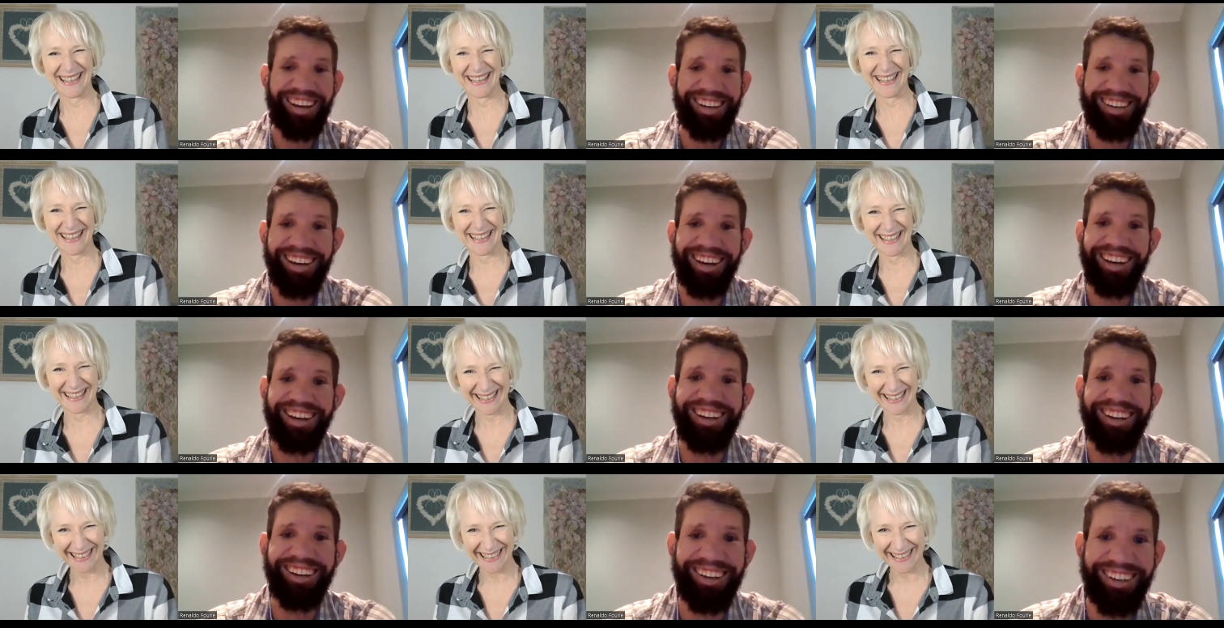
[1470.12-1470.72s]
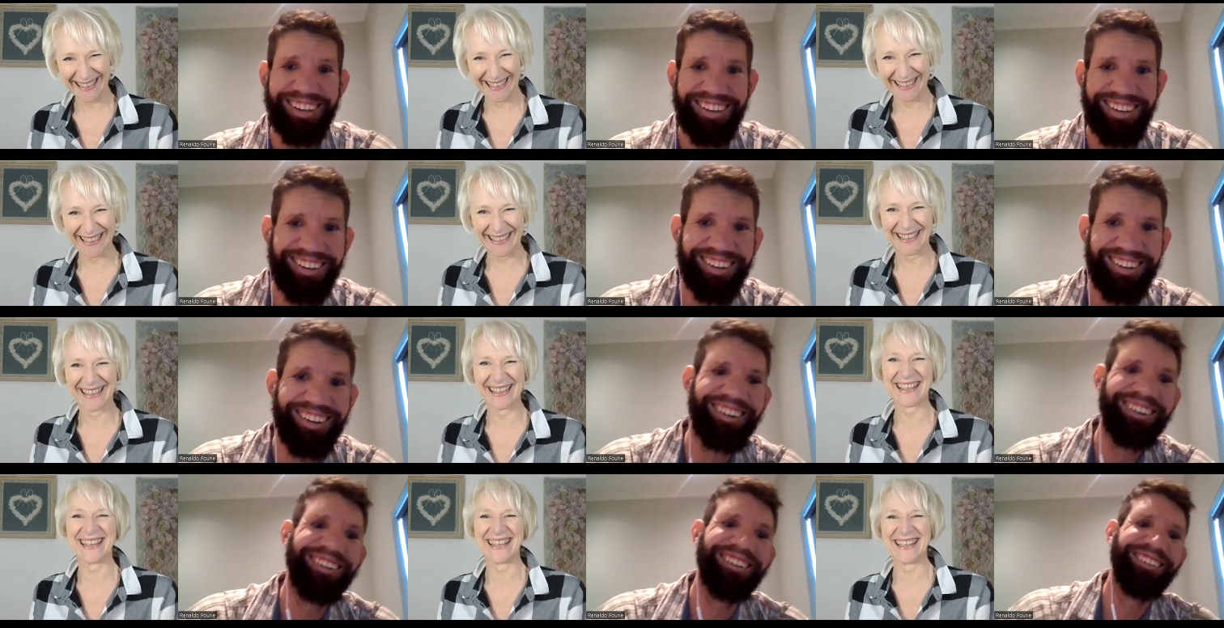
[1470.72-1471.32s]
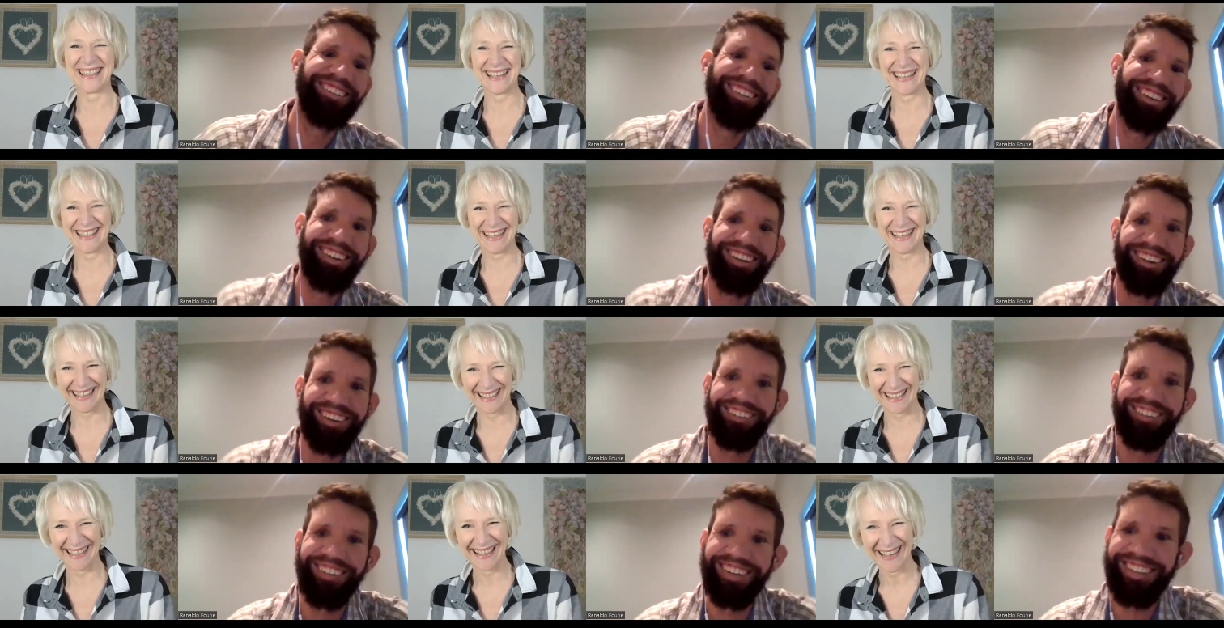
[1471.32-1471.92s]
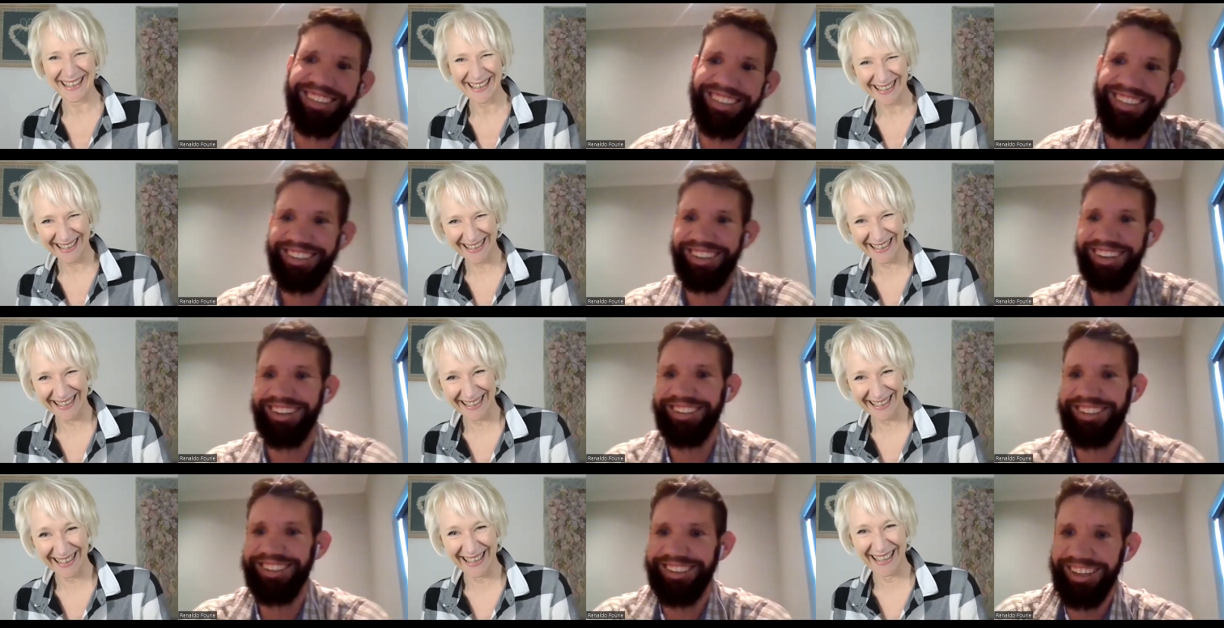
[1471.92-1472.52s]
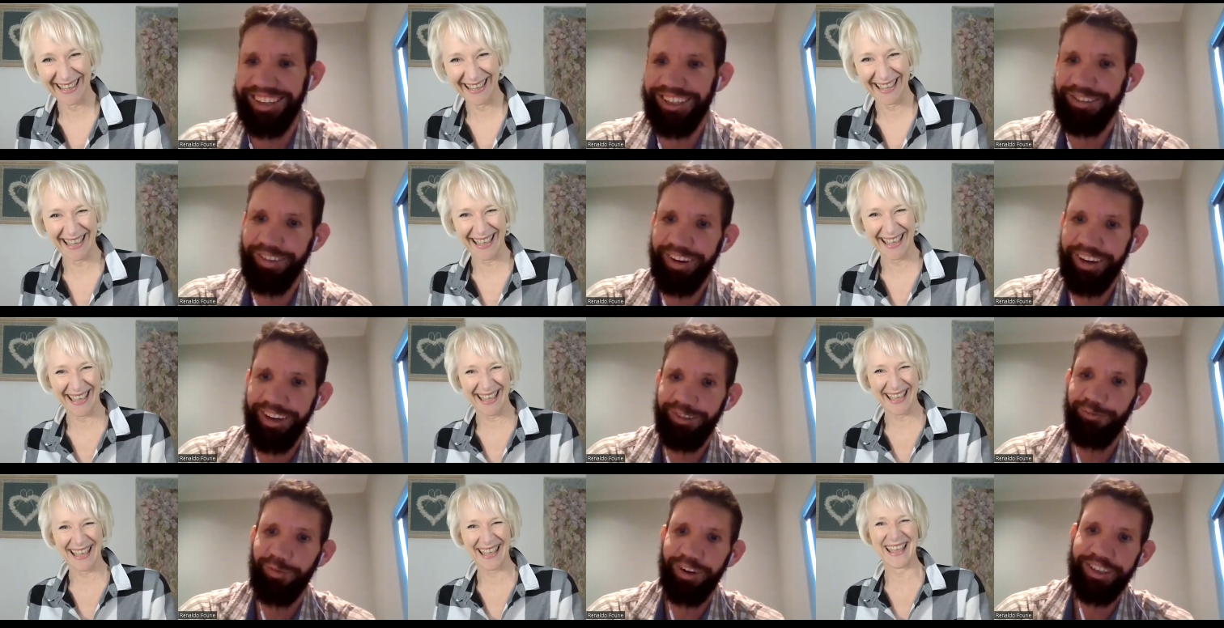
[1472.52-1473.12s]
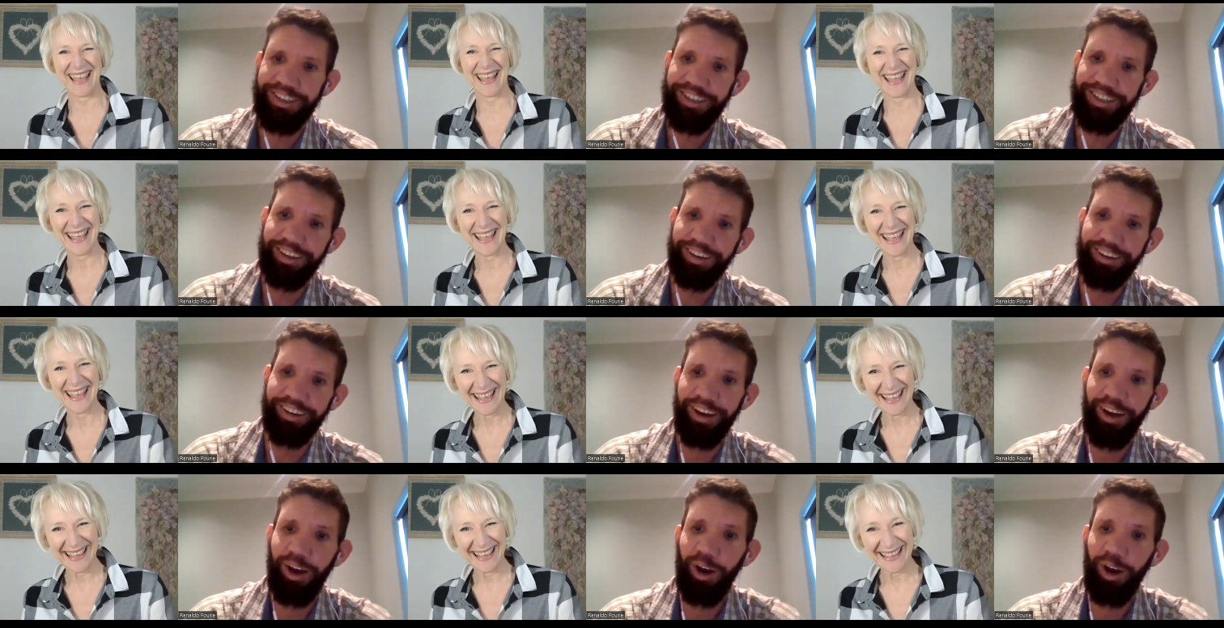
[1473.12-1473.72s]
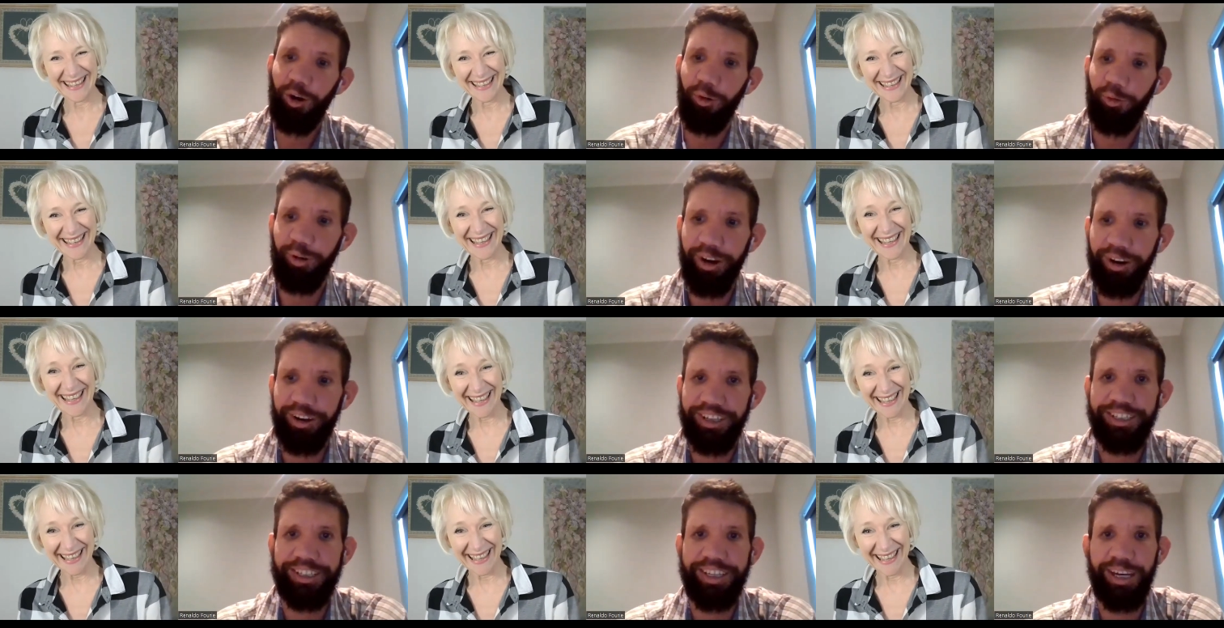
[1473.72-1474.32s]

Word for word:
Speaker 1: exactly. Yeah. No, it's it's it's very much. Uh, we are